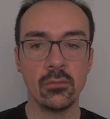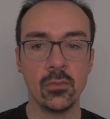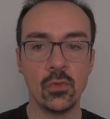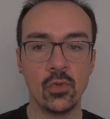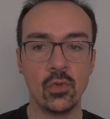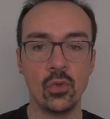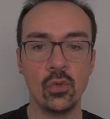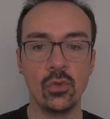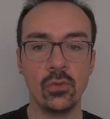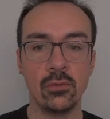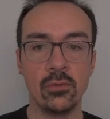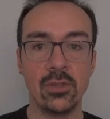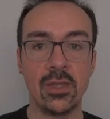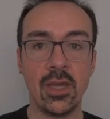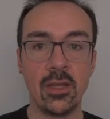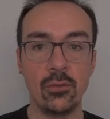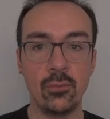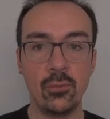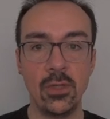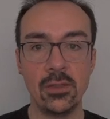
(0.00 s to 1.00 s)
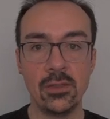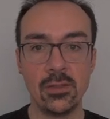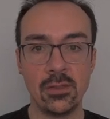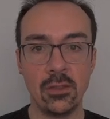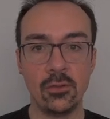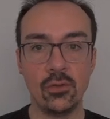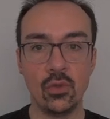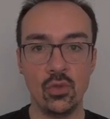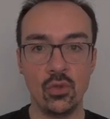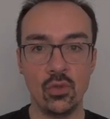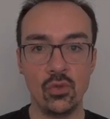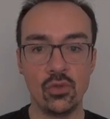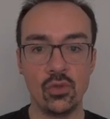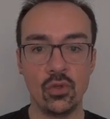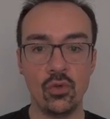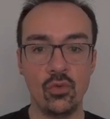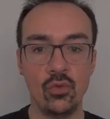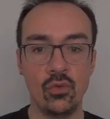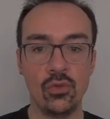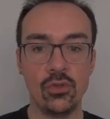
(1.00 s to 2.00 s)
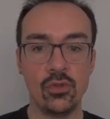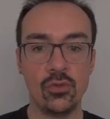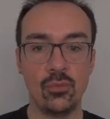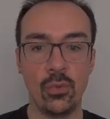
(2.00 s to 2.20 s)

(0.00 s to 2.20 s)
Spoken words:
So that means that the user who is